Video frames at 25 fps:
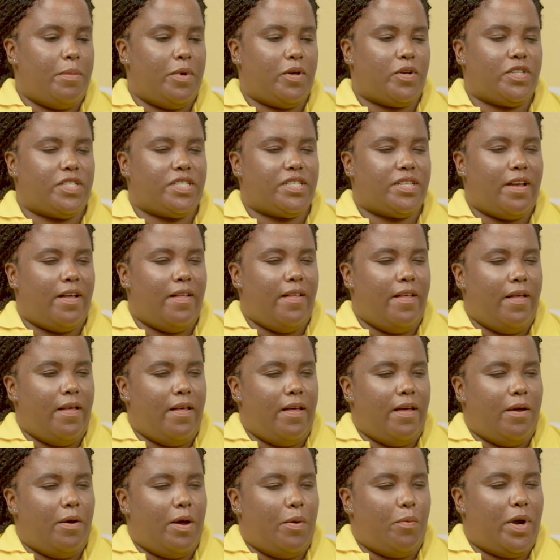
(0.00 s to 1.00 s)
Because
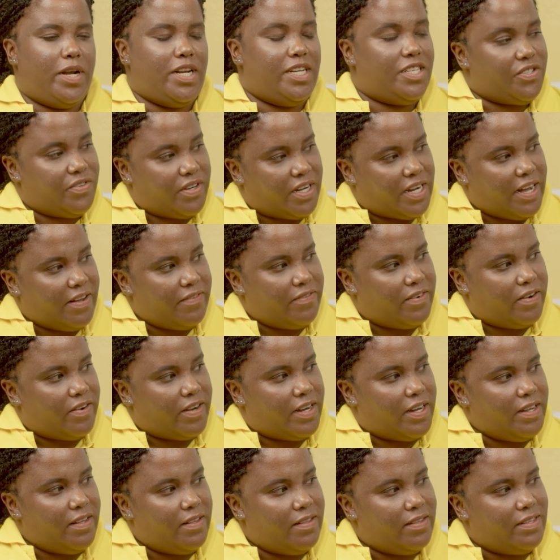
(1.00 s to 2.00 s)
when it's
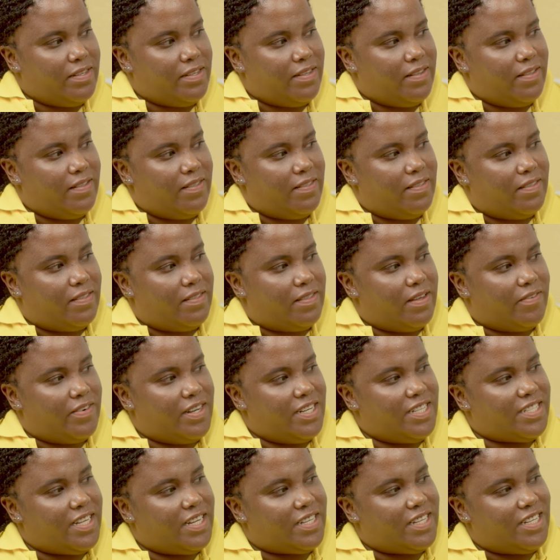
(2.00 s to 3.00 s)
recovery, the
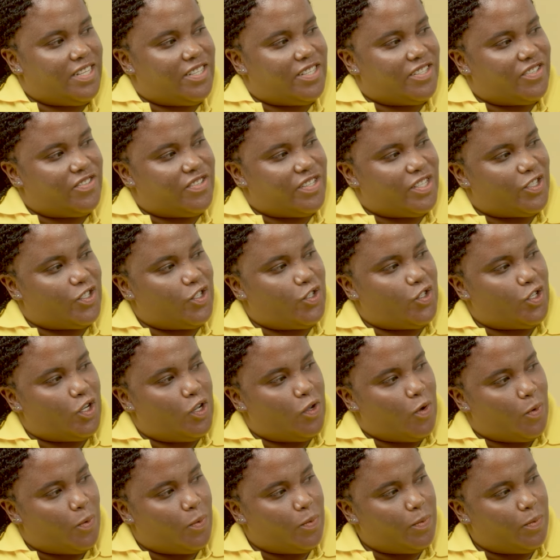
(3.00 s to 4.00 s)
real estate industry is slow.